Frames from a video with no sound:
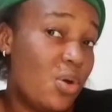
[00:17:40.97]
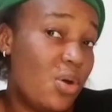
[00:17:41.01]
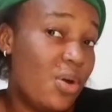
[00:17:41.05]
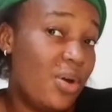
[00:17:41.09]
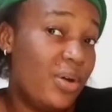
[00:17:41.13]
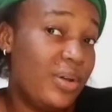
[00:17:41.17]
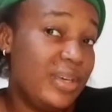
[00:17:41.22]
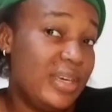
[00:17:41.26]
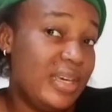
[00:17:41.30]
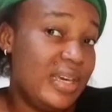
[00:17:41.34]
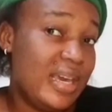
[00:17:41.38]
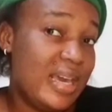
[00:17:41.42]

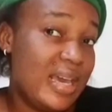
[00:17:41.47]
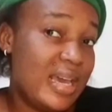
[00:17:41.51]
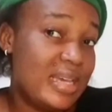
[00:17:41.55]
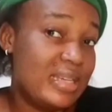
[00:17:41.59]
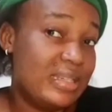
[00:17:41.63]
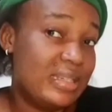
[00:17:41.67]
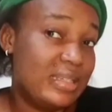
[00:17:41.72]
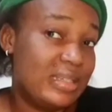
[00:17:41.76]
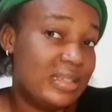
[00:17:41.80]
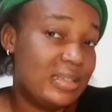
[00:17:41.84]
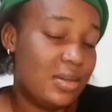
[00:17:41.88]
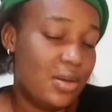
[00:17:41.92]
or
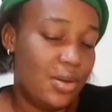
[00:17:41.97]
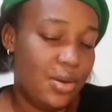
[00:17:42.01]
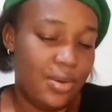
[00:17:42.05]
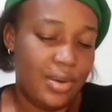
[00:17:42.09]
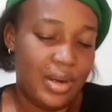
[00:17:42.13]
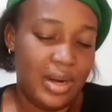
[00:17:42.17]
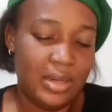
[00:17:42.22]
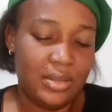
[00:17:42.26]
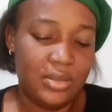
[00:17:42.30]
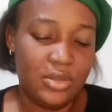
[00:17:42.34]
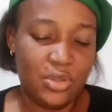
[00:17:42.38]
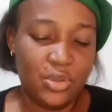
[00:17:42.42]
years. All
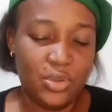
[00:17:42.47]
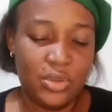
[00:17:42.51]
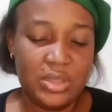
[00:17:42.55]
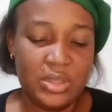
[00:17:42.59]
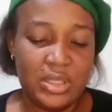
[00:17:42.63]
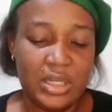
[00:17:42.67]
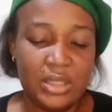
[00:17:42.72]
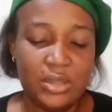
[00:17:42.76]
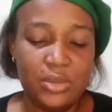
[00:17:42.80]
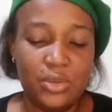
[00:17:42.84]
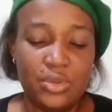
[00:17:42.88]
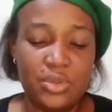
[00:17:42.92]
right, so
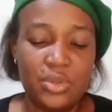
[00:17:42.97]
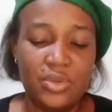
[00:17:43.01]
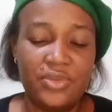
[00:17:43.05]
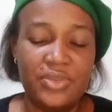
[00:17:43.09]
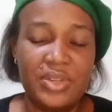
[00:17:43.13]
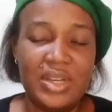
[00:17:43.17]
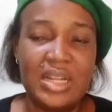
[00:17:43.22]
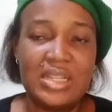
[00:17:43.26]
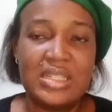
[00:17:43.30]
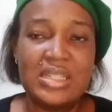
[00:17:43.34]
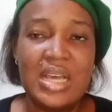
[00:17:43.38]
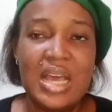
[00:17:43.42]
take note of
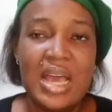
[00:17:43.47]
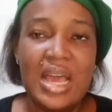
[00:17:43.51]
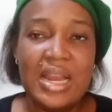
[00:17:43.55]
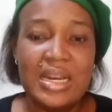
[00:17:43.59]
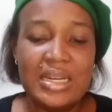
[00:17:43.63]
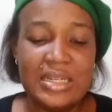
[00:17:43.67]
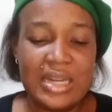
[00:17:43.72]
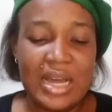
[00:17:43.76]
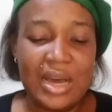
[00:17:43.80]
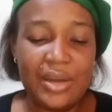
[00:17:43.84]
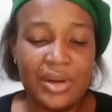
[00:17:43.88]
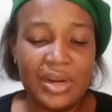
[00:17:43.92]
that.
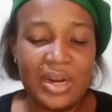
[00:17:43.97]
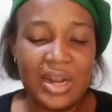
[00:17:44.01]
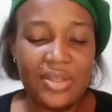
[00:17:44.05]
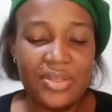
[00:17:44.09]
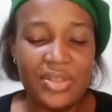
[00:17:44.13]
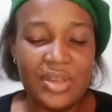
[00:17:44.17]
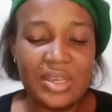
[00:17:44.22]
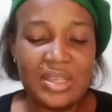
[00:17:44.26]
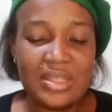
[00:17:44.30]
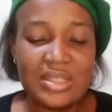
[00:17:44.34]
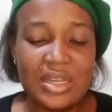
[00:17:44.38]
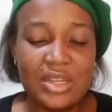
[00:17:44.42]
Now another
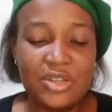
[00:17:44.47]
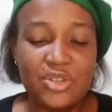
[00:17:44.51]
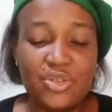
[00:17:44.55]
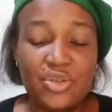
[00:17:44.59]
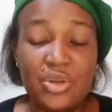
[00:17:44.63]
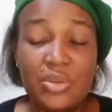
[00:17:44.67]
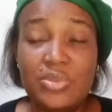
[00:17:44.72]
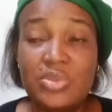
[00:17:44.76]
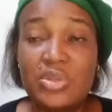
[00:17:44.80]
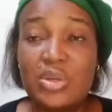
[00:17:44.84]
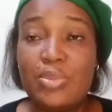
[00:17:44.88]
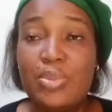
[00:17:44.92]
thing is that
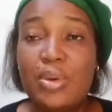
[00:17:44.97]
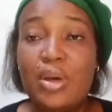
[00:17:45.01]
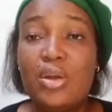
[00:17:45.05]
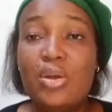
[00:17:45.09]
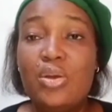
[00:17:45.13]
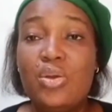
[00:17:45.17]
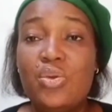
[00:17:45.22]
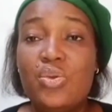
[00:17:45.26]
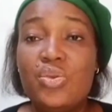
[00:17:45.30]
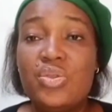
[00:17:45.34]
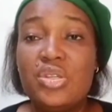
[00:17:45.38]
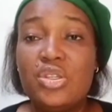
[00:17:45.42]
dreams about
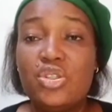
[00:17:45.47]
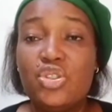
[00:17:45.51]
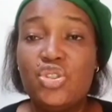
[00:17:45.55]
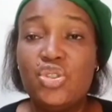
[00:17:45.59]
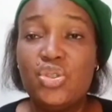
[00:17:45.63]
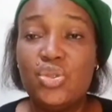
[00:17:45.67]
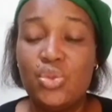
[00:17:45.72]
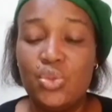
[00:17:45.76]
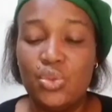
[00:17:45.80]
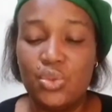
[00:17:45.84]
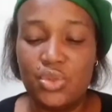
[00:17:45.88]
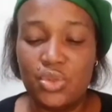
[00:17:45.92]
losing
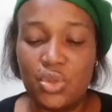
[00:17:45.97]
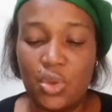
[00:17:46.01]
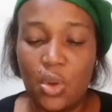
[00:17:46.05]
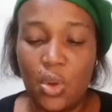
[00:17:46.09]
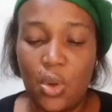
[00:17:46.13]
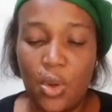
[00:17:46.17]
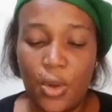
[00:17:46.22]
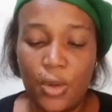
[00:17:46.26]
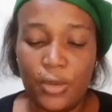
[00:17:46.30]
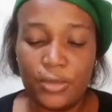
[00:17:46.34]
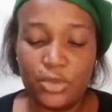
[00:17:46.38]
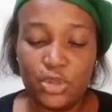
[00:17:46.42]
shoes
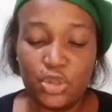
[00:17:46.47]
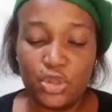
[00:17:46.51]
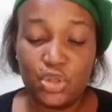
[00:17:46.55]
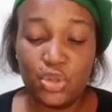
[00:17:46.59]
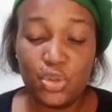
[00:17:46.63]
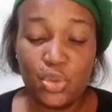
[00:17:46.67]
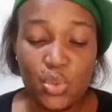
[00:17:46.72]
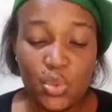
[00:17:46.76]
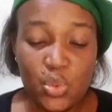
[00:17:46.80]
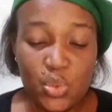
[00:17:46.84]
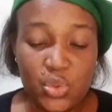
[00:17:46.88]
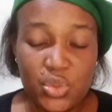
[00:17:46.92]
or
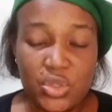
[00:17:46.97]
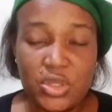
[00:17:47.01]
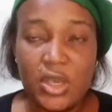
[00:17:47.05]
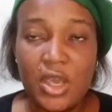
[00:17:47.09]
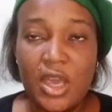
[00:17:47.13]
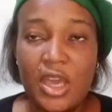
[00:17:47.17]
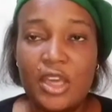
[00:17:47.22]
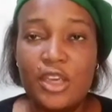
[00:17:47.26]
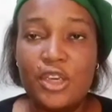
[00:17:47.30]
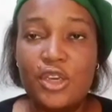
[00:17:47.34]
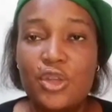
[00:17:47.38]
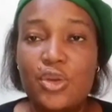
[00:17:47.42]
shoes,
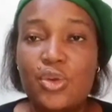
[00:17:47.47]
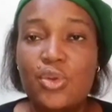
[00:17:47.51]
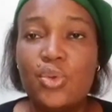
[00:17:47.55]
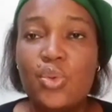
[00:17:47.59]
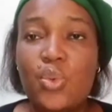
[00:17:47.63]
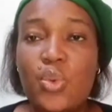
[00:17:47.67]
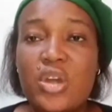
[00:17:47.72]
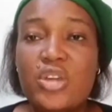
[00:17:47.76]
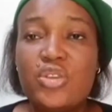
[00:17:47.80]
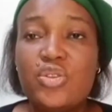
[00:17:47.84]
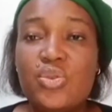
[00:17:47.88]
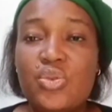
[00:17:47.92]
you know,
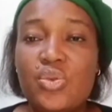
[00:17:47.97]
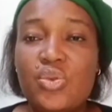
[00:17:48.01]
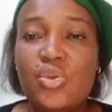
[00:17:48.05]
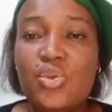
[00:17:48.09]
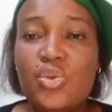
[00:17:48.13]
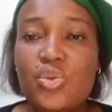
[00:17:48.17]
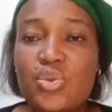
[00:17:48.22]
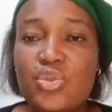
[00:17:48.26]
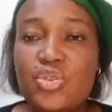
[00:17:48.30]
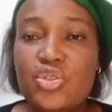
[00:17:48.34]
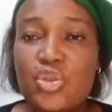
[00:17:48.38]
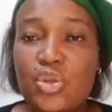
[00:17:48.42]
when you
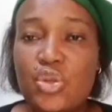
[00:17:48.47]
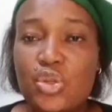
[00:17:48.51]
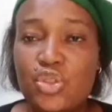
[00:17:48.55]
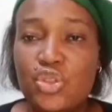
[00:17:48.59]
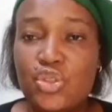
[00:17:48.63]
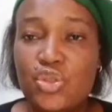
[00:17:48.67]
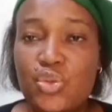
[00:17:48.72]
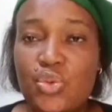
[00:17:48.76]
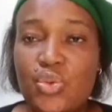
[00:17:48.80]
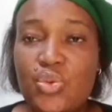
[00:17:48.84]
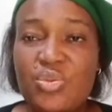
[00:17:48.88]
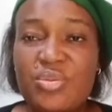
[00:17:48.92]
lose your
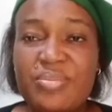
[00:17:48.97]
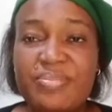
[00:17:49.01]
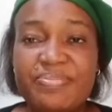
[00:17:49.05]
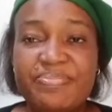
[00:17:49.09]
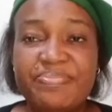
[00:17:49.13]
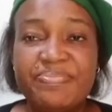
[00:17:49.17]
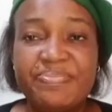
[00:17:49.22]
shoe